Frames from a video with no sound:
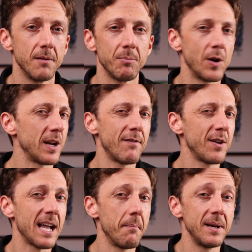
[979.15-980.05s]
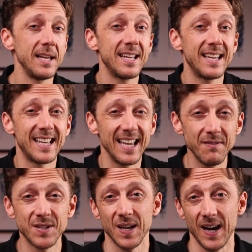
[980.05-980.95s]
but not every company
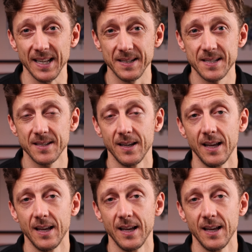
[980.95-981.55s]
gives guidance.